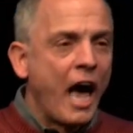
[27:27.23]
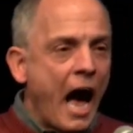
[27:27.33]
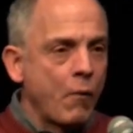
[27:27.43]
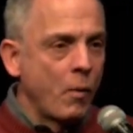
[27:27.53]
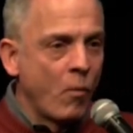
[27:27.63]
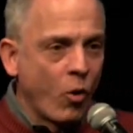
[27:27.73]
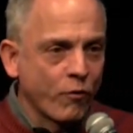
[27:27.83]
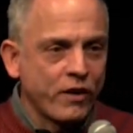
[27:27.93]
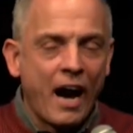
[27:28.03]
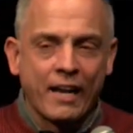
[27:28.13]
I want more
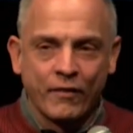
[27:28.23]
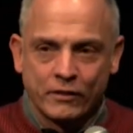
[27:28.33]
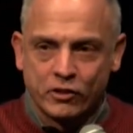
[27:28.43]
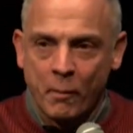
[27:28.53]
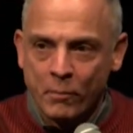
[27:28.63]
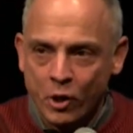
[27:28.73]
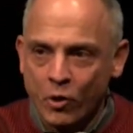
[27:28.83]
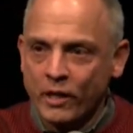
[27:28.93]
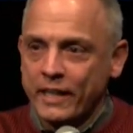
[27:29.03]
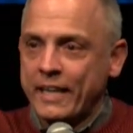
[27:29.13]
of God in this
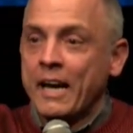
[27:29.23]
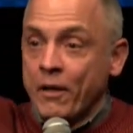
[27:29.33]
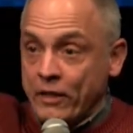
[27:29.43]
community.